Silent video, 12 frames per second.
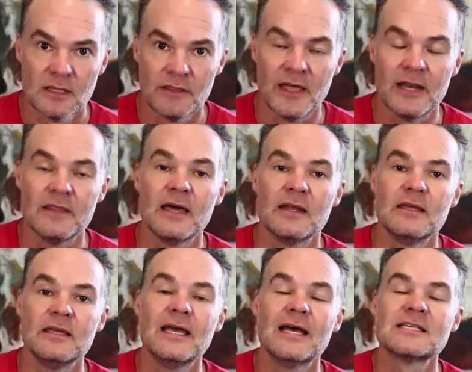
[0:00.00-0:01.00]
That
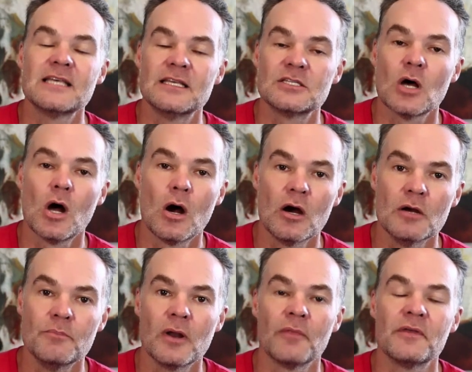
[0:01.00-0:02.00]
yes, it's
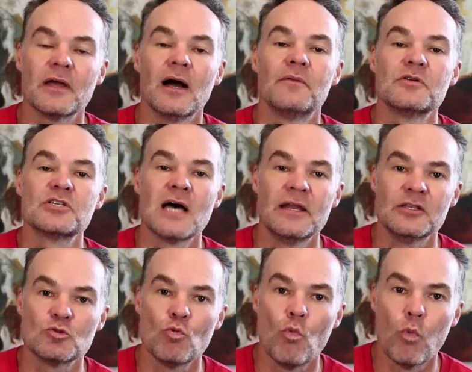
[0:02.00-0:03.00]
hard, but on the other side,
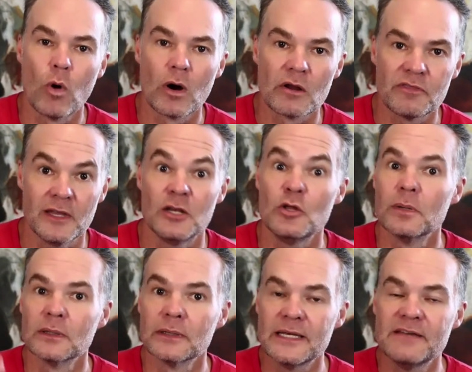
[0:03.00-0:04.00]
it's worth it. And you
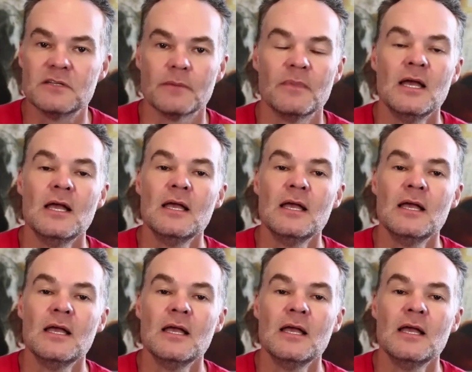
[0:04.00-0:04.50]
believed them.